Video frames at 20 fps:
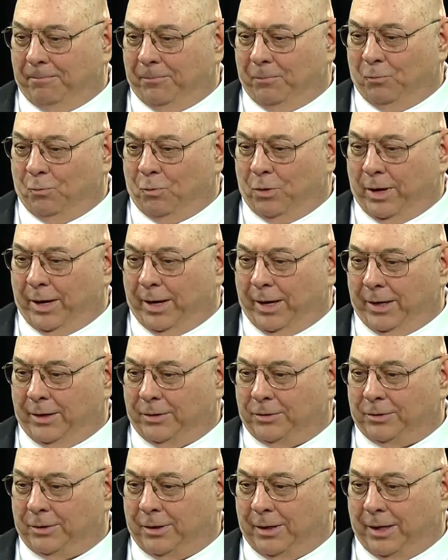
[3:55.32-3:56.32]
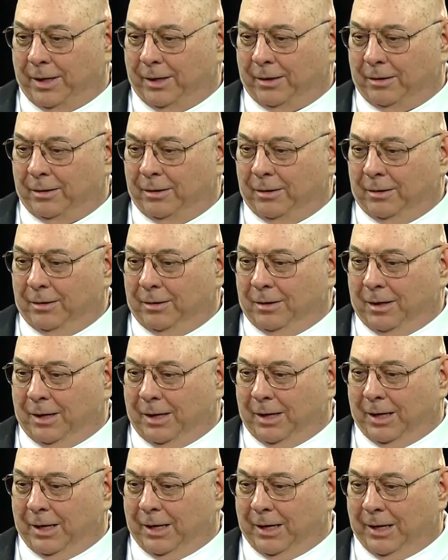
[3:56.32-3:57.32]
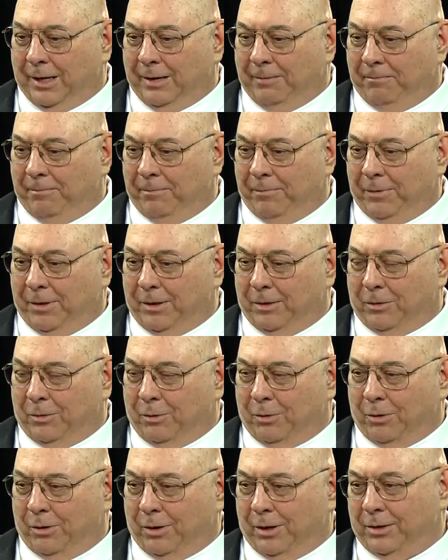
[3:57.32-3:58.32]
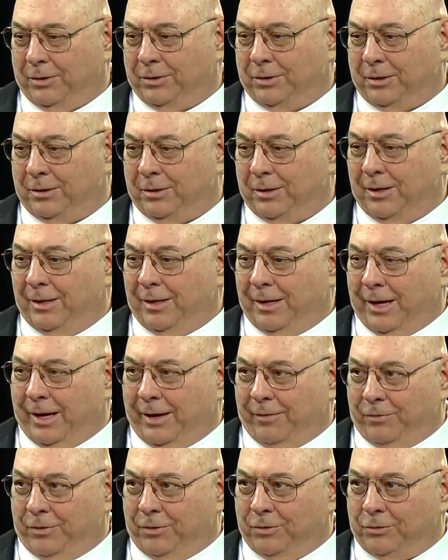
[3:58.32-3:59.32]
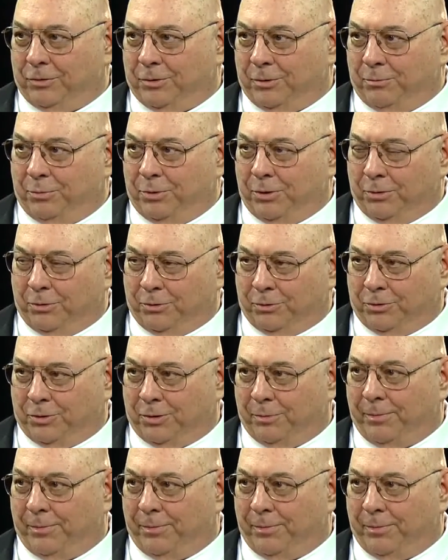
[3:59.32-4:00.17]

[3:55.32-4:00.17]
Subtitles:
ways that the authorities have used computers to